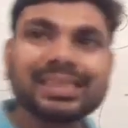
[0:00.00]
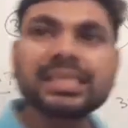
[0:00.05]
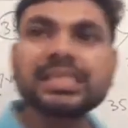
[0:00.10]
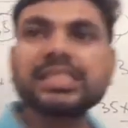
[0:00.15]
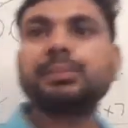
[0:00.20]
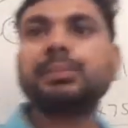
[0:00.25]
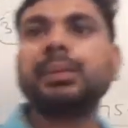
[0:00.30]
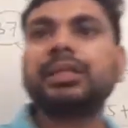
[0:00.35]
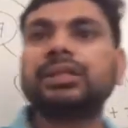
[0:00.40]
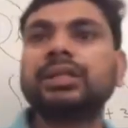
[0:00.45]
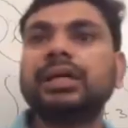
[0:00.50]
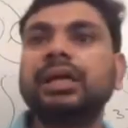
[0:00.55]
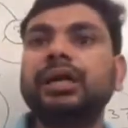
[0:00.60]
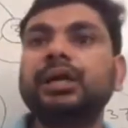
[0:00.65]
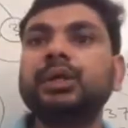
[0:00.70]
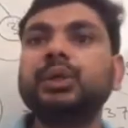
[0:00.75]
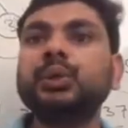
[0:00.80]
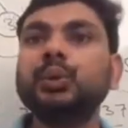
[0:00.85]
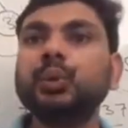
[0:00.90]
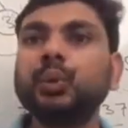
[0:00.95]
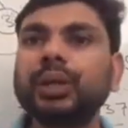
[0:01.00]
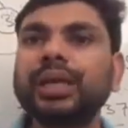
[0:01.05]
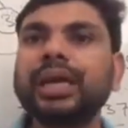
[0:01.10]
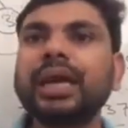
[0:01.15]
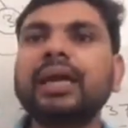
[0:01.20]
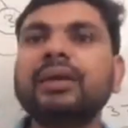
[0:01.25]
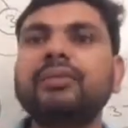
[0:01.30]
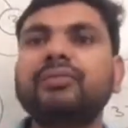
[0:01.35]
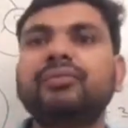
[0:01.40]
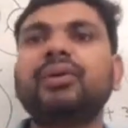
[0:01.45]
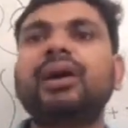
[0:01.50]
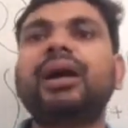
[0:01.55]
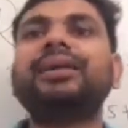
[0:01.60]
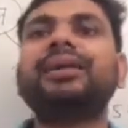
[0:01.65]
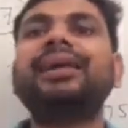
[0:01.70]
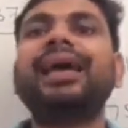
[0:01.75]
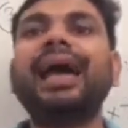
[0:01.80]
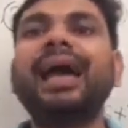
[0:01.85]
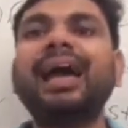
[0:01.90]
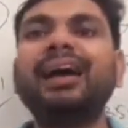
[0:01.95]
this method you can
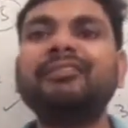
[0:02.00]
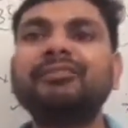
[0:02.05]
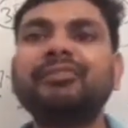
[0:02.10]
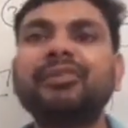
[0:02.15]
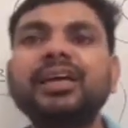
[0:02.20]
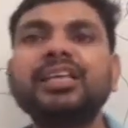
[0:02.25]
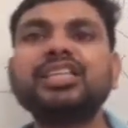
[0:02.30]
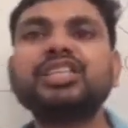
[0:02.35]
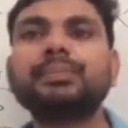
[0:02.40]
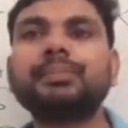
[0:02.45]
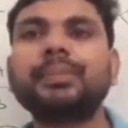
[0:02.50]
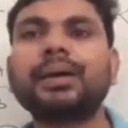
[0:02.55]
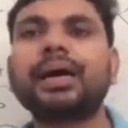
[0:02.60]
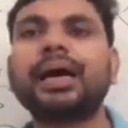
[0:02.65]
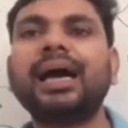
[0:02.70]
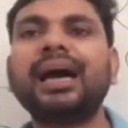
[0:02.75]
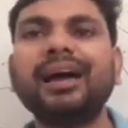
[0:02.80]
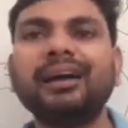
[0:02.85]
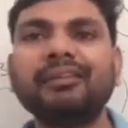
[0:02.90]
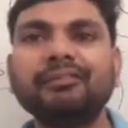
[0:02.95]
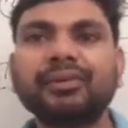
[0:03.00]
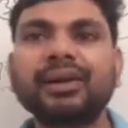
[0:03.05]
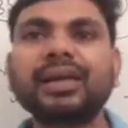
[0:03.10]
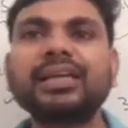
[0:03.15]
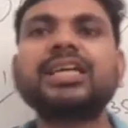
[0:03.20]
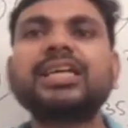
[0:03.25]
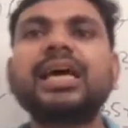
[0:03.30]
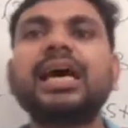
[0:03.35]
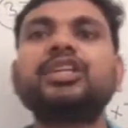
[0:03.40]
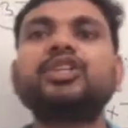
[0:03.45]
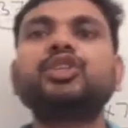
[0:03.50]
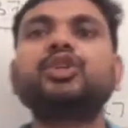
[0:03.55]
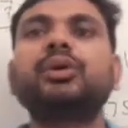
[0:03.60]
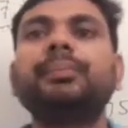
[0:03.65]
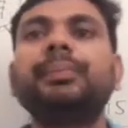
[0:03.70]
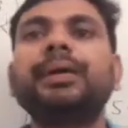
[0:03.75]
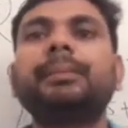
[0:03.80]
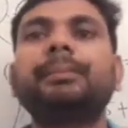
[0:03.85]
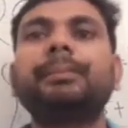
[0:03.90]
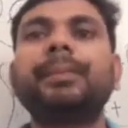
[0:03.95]
find average
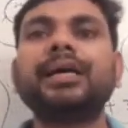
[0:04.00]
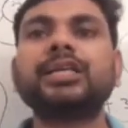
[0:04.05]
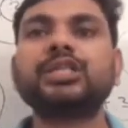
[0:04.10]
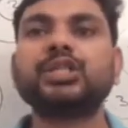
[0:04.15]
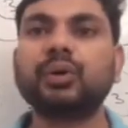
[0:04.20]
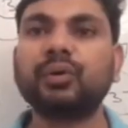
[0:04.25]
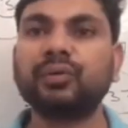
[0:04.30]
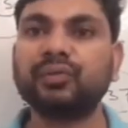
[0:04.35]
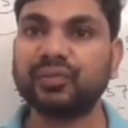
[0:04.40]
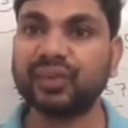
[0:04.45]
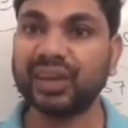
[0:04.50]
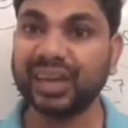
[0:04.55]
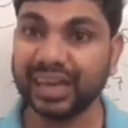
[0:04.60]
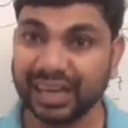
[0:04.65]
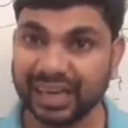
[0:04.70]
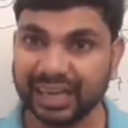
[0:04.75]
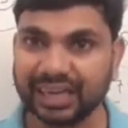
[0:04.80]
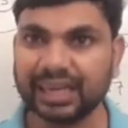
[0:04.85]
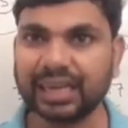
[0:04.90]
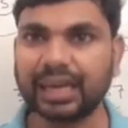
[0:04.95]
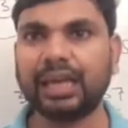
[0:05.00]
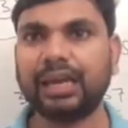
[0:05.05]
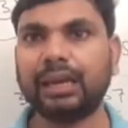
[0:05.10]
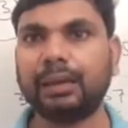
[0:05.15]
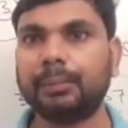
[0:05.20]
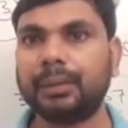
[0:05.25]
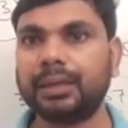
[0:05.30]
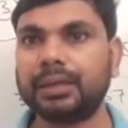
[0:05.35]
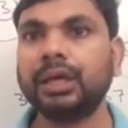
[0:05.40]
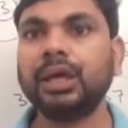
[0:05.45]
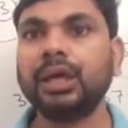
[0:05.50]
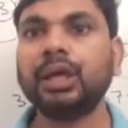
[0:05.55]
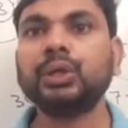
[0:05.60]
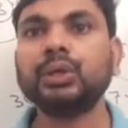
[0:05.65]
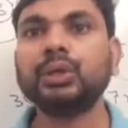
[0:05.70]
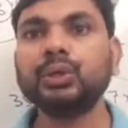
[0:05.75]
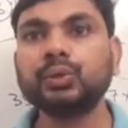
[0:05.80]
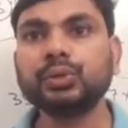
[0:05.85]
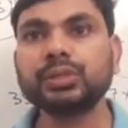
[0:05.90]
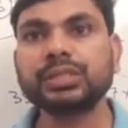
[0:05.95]
atomic mass of any
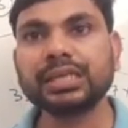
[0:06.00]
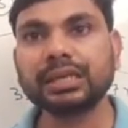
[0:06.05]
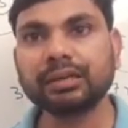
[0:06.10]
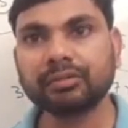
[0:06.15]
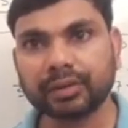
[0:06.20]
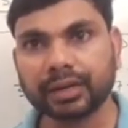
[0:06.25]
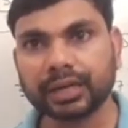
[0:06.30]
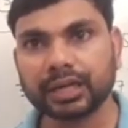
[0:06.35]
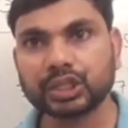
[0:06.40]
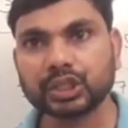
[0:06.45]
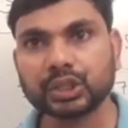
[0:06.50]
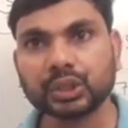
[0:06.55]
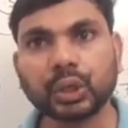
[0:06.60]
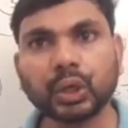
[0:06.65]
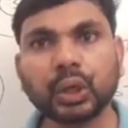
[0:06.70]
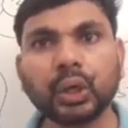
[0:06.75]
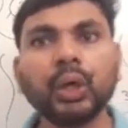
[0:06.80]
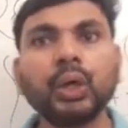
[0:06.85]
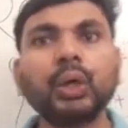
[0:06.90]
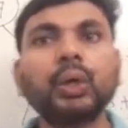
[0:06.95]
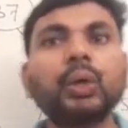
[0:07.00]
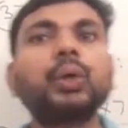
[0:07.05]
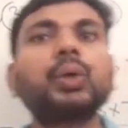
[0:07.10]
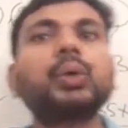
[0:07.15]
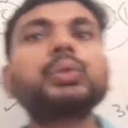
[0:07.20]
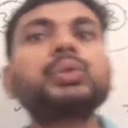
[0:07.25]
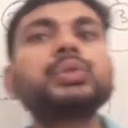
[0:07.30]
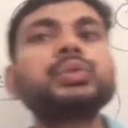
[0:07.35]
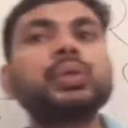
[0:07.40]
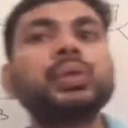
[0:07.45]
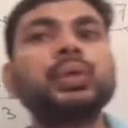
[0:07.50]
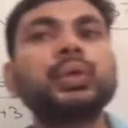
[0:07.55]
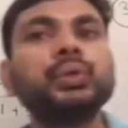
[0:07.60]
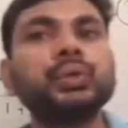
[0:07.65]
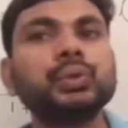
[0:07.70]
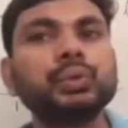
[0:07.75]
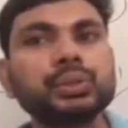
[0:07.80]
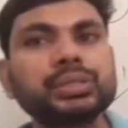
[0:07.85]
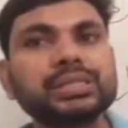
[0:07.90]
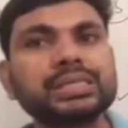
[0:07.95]
element using ratio, also
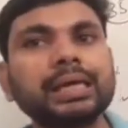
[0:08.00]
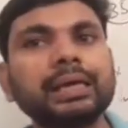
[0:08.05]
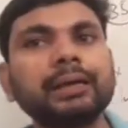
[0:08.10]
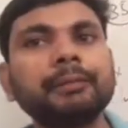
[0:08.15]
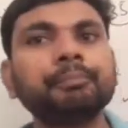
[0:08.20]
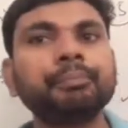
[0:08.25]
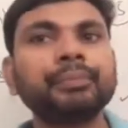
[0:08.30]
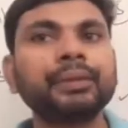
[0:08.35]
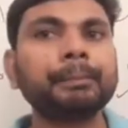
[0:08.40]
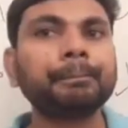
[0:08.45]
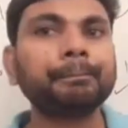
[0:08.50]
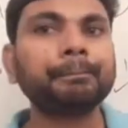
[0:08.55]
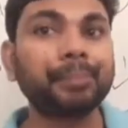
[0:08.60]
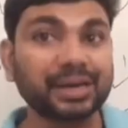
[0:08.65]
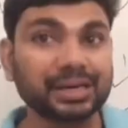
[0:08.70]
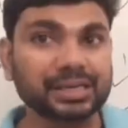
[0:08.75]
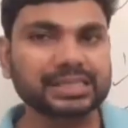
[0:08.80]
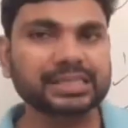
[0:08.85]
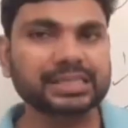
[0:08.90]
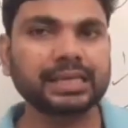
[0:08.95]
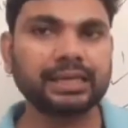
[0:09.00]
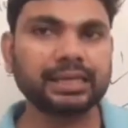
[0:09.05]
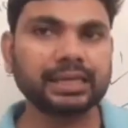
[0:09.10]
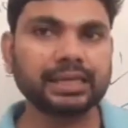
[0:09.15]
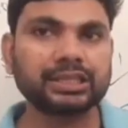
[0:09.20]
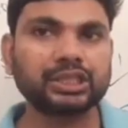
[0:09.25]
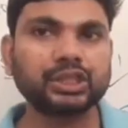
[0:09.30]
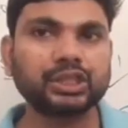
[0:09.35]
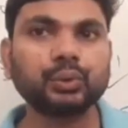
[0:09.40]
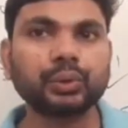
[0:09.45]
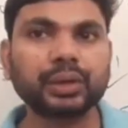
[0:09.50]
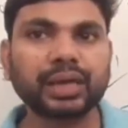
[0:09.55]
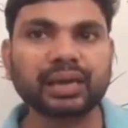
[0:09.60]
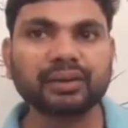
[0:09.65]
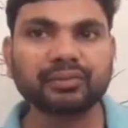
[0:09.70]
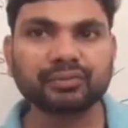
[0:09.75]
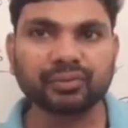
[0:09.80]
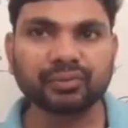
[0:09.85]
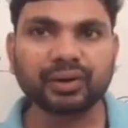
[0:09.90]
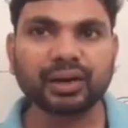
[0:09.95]
using percentage. You
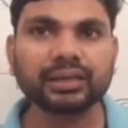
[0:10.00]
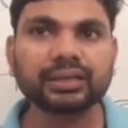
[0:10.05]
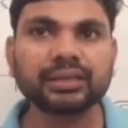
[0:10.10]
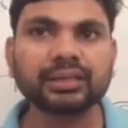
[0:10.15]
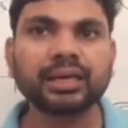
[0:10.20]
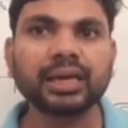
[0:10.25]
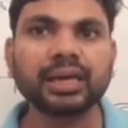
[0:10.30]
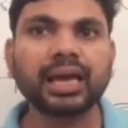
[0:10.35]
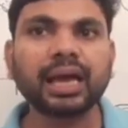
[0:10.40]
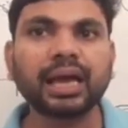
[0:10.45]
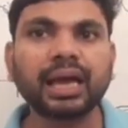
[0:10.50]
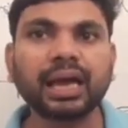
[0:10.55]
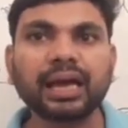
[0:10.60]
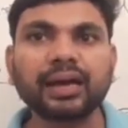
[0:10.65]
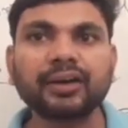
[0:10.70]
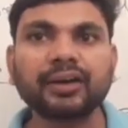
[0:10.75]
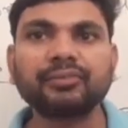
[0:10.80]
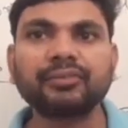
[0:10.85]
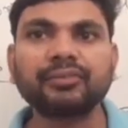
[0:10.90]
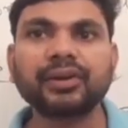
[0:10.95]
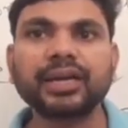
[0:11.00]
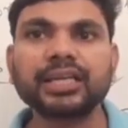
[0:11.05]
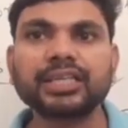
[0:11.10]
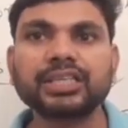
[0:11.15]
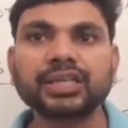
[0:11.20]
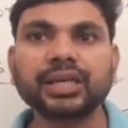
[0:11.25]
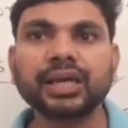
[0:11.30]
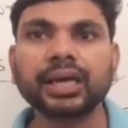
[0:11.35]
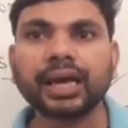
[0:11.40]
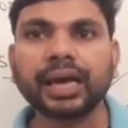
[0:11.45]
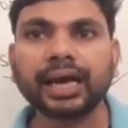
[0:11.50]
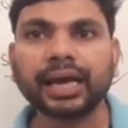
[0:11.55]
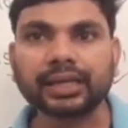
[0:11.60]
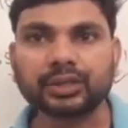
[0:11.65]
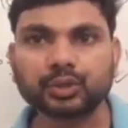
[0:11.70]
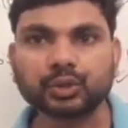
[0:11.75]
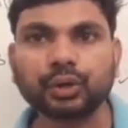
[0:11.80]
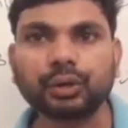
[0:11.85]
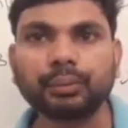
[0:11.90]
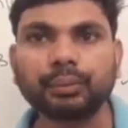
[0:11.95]
can find average
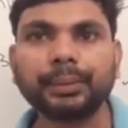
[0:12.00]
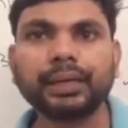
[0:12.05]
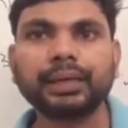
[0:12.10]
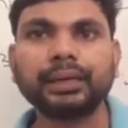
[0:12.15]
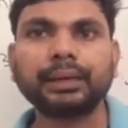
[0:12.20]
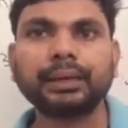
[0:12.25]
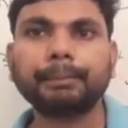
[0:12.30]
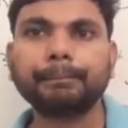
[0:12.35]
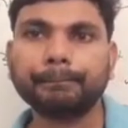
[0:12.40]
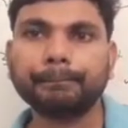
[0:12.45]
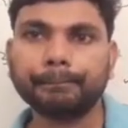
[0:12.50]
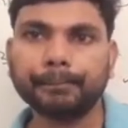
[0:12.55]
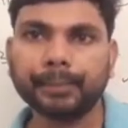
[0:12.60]
atomic